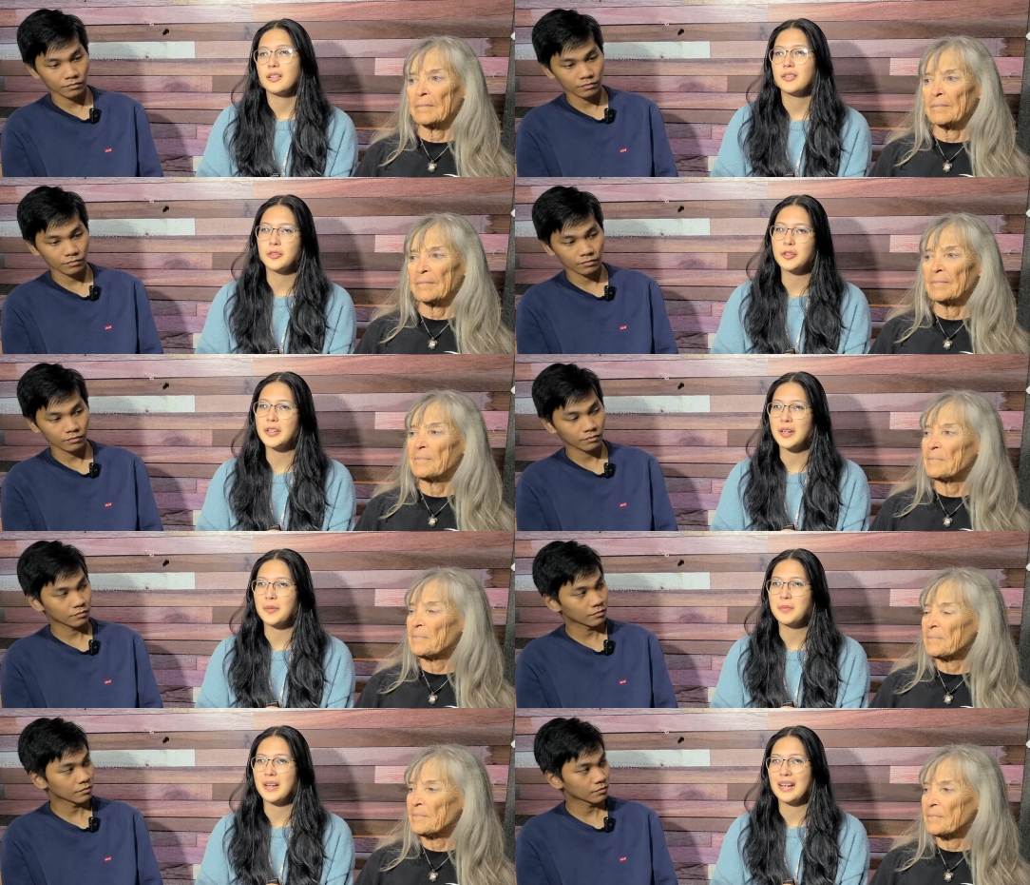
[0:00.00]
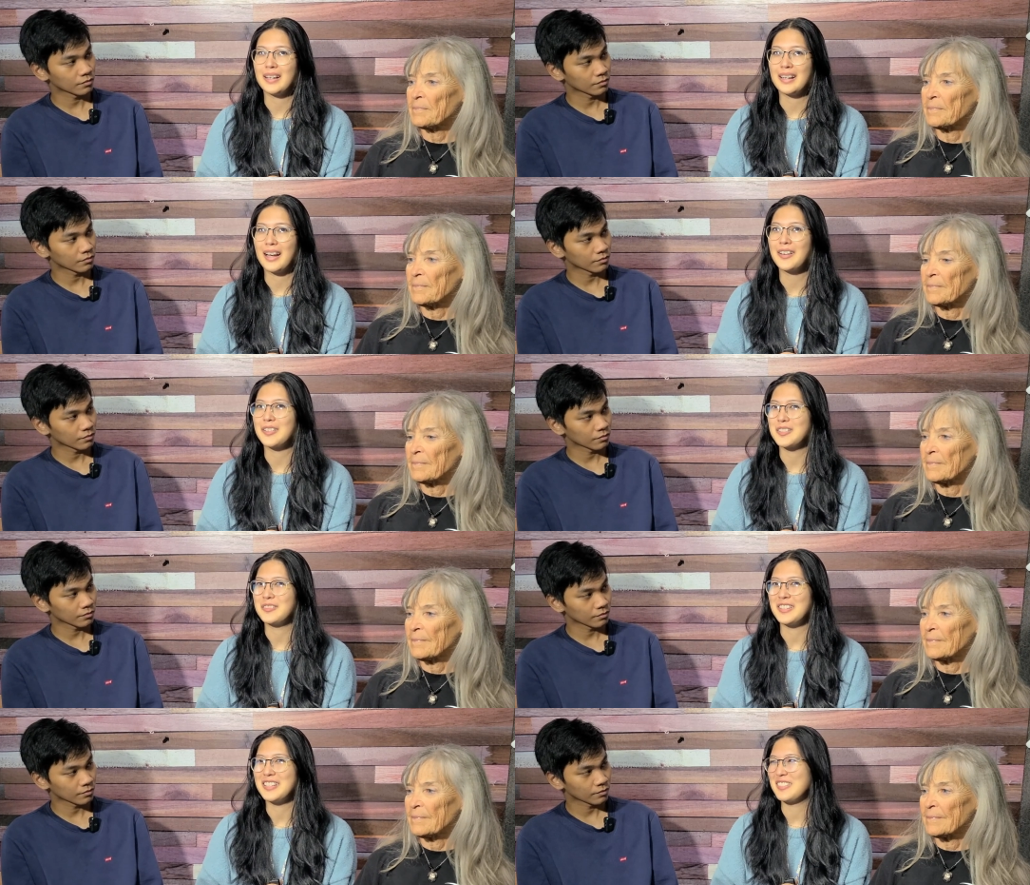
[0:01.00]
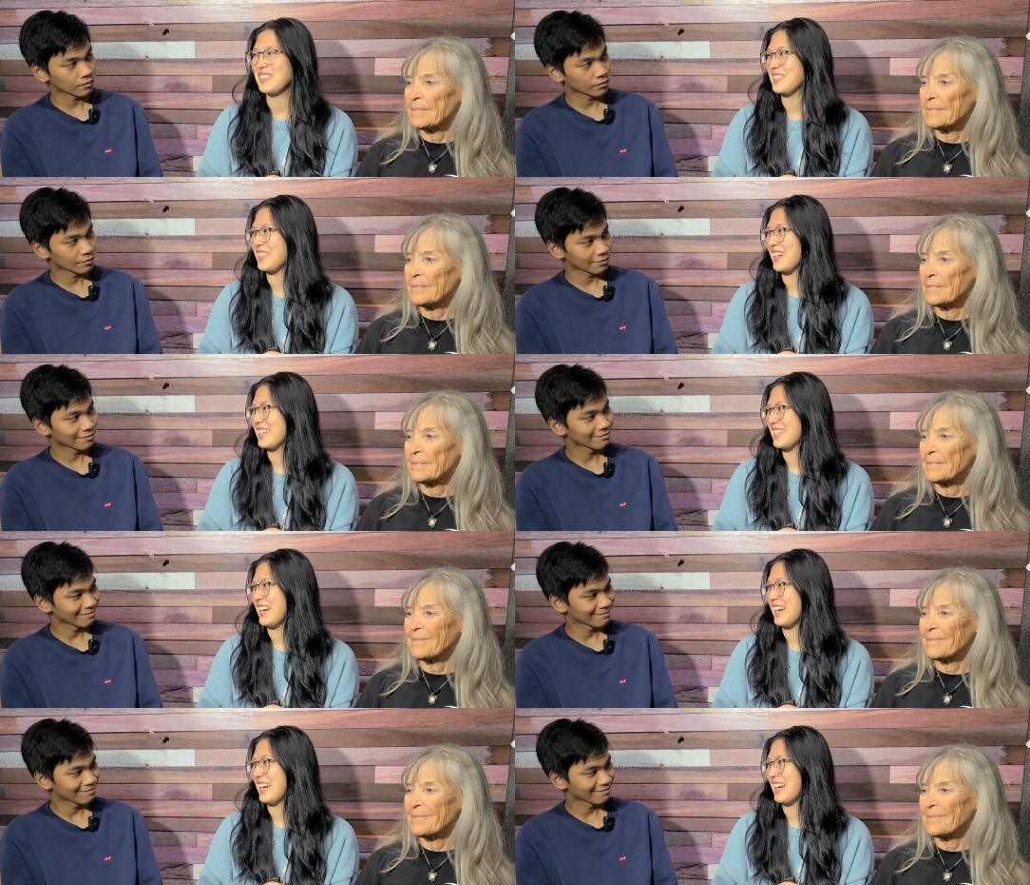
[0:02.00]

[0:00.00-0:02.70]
Speaker 1: you know, growing up, I also wanted to be a writer.